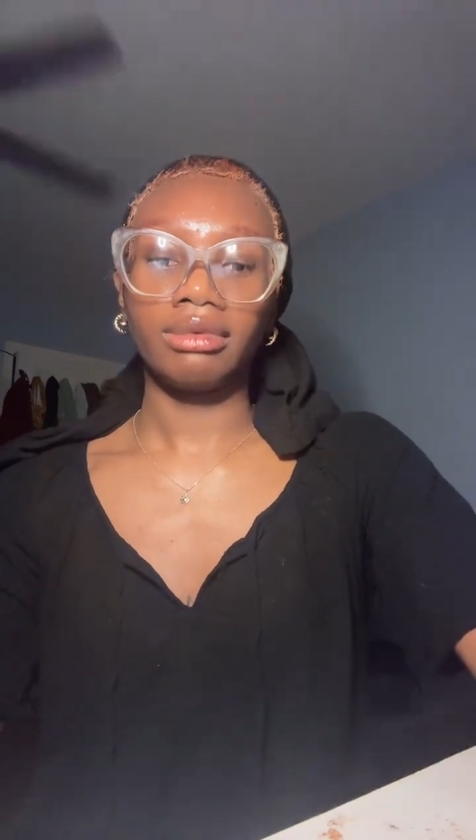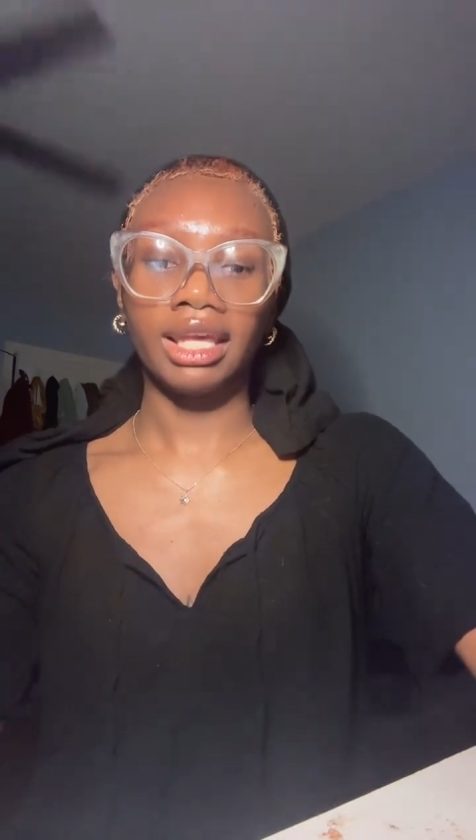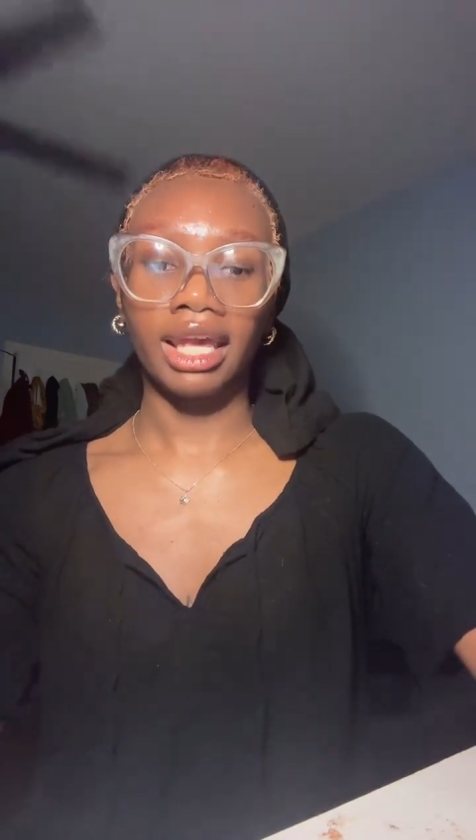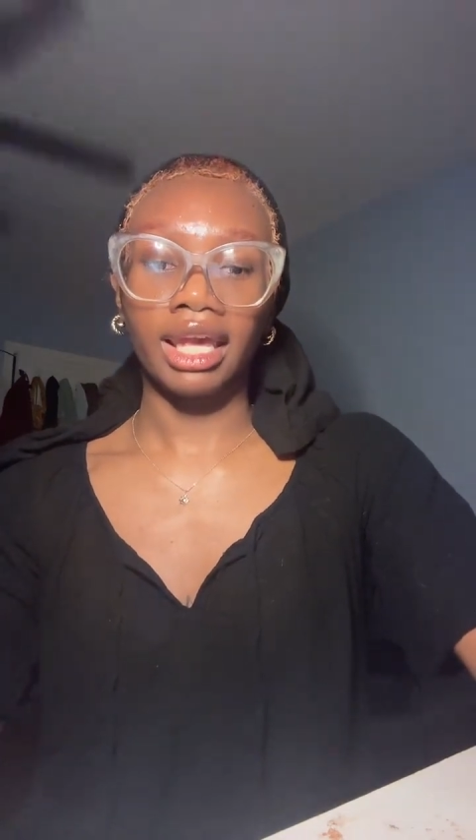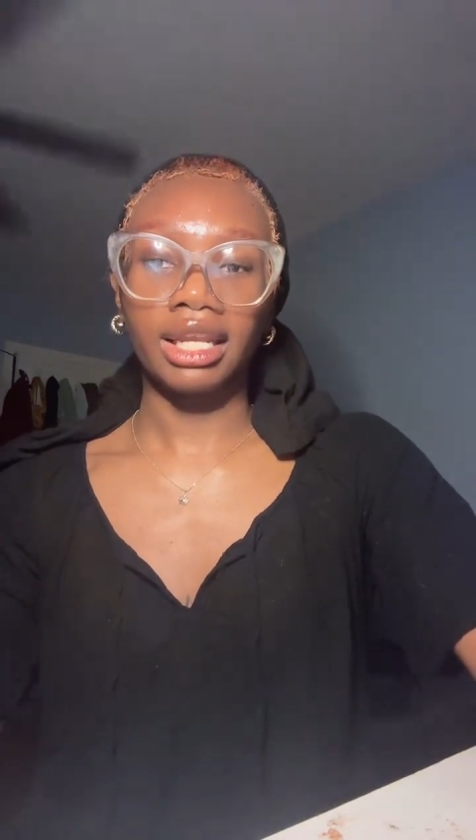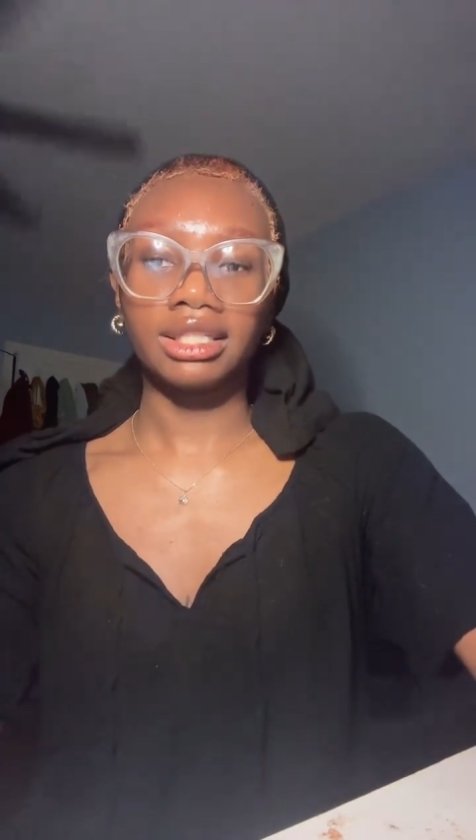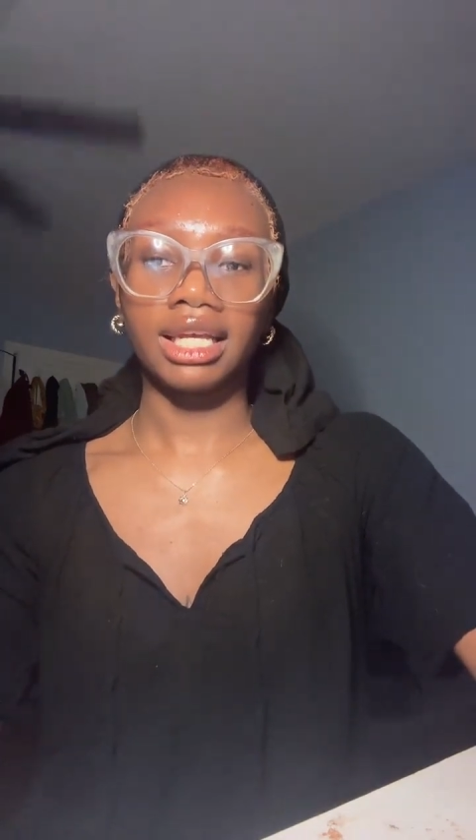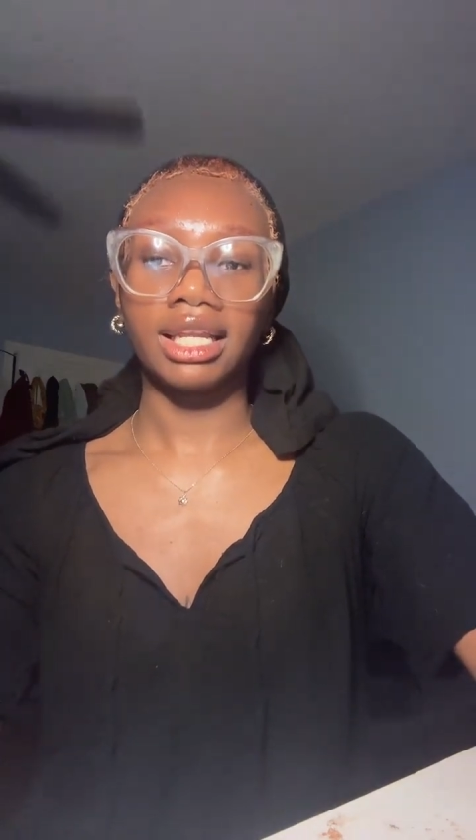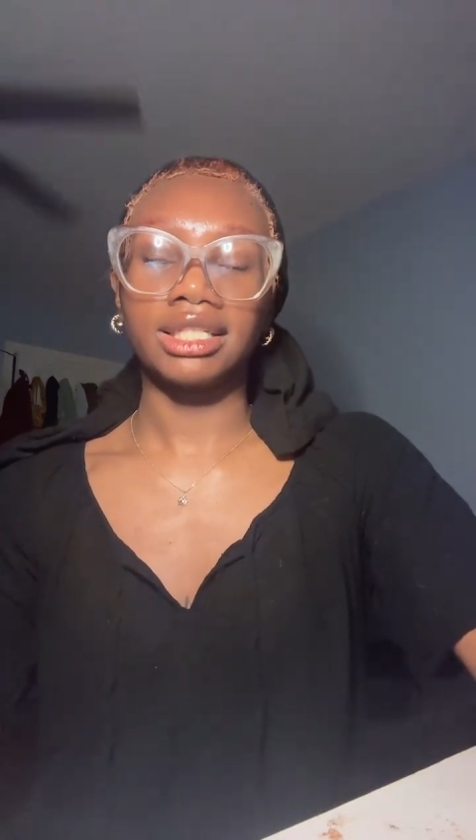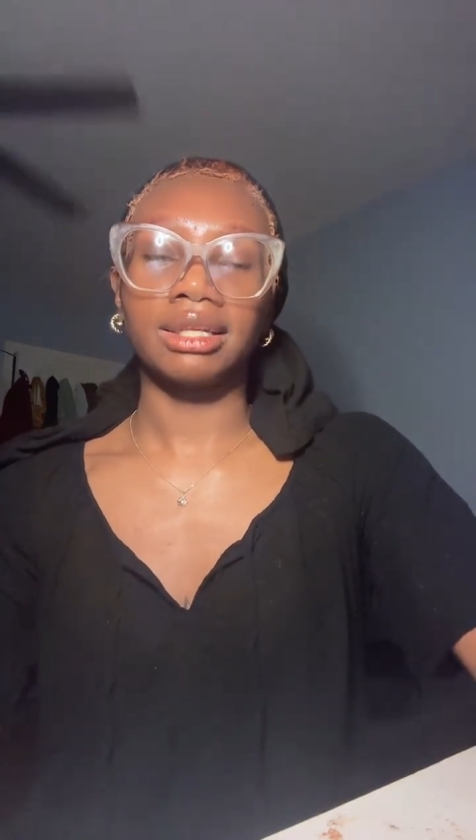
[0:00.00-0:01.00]
get.
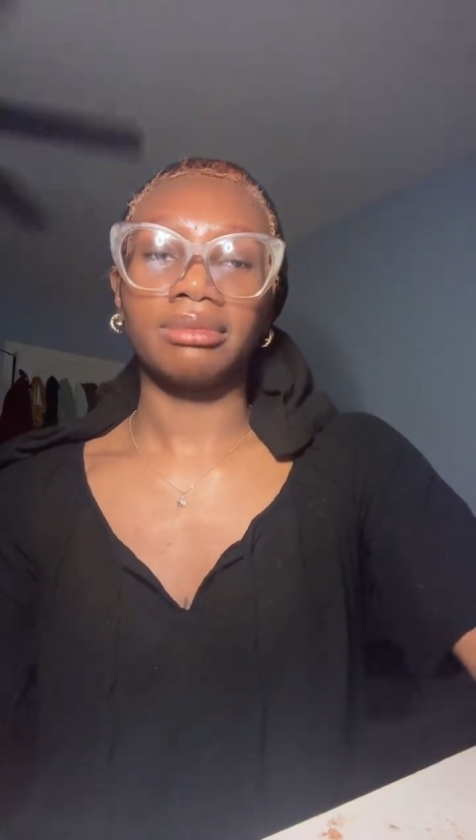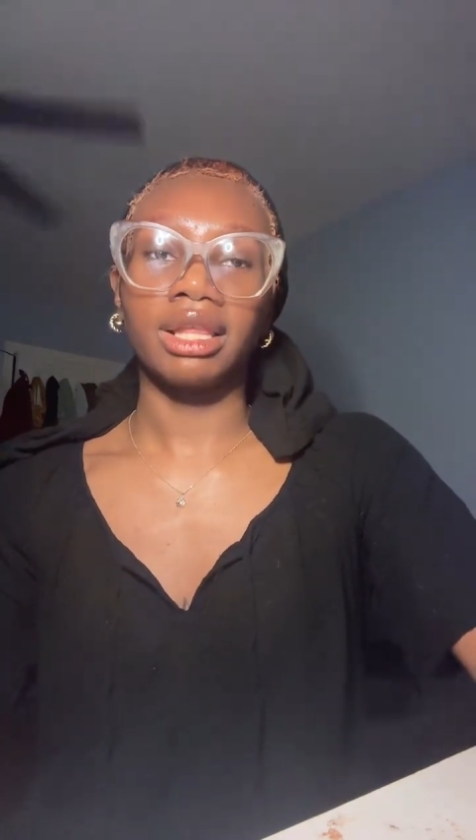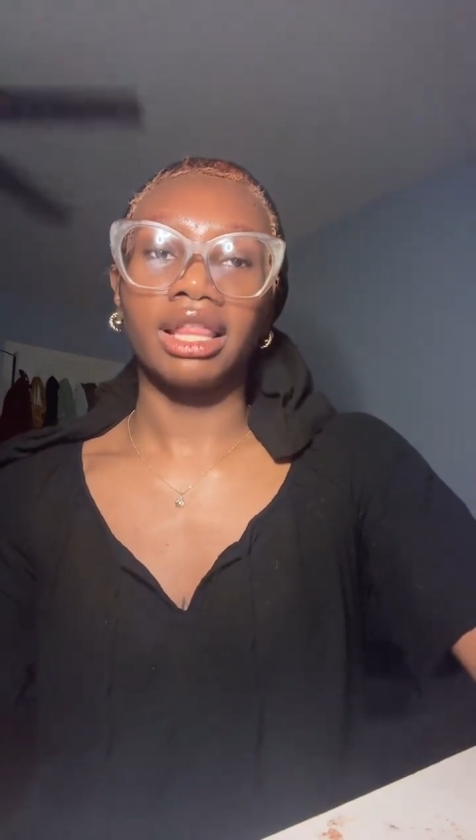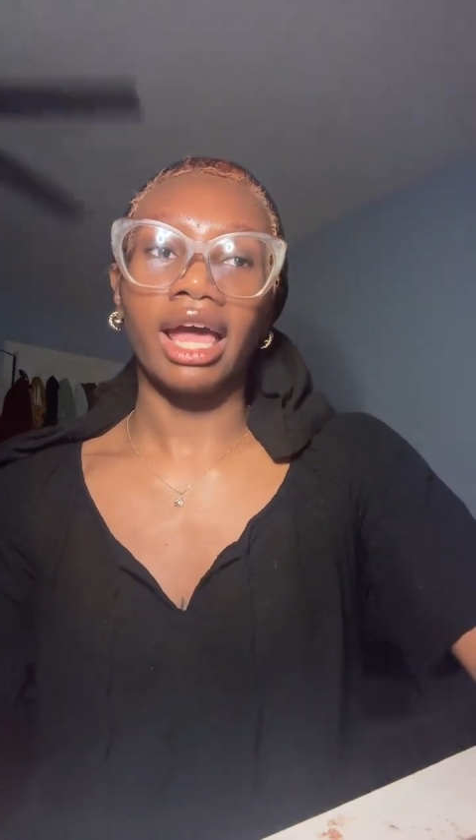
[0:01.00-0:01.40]
It is something